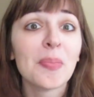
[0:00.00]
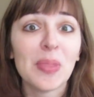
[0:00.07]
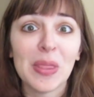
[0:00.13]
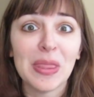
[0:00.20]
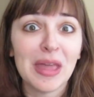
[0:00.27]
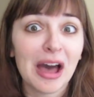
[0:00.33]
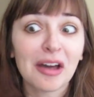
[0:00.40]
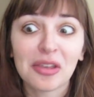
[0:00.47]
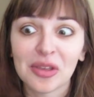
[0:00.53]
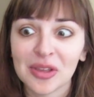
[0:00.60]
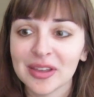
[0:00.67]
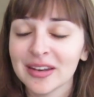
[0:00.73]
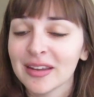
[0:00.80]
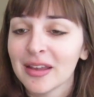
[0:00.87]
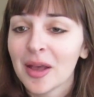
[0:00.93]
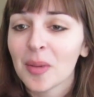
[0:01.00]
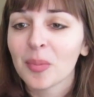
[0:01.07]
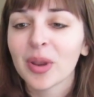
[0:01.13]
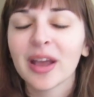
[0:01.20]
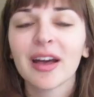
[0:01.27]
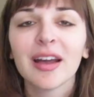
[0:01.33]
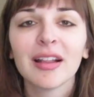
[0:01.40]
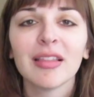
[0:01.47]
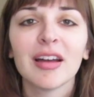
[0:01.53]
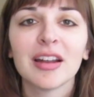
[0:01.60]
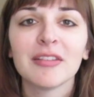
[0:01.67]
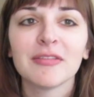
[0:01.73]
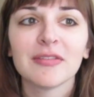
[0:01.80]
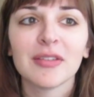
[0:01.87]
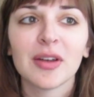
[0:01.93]
Not good. But I got a
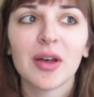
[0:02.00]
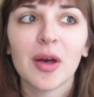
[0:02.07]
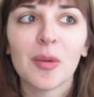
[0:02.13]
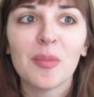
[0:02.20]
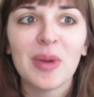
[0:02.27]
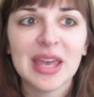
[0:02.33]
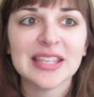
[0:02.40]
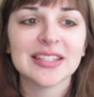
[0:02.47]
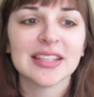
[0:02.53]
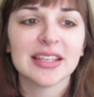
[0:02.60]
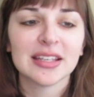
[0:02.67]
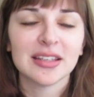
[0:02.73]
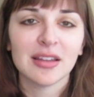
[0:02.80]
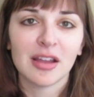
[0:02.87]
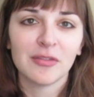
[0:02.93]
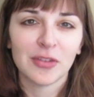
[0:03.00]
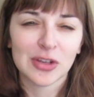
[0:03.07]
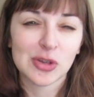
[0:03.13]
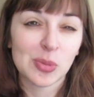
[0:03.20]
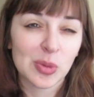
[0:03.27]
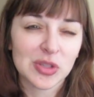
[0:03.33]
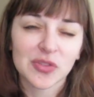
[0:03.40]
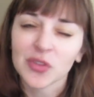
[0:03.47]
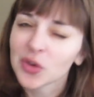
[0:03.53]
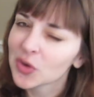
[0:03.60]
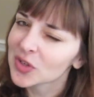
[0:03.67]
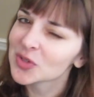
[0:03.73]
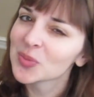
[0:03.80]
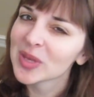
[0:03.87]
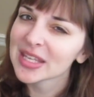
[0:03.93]
lot of amazing nonfiction books for
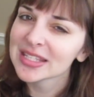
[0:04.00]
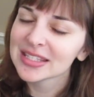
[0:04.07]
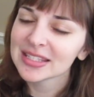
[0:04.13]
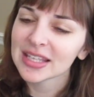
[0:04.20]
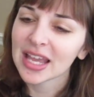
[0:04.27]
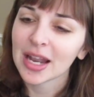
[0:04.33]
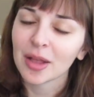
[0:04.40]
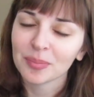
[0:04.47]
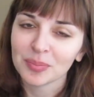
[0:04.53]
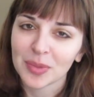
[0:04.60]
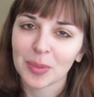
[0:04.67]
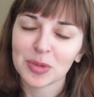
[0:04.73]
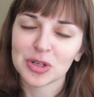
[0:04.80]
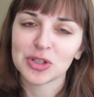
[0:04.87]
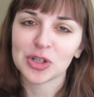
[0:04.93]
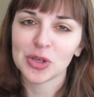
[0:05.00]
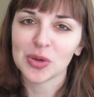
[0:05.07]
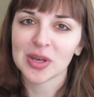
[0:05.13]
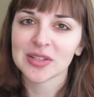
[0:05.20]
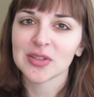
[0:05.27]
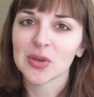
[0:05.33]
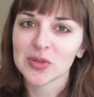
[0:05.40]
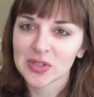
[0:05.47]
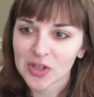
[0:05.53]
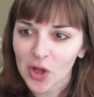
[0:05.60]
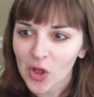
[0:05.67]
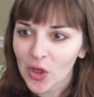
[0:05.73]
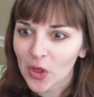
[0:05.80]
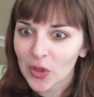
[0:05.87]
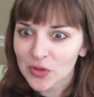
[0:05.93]
Christmas, and I'm, I'm going to show you guys those in a
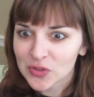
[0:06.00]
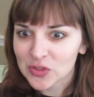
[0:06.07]
haul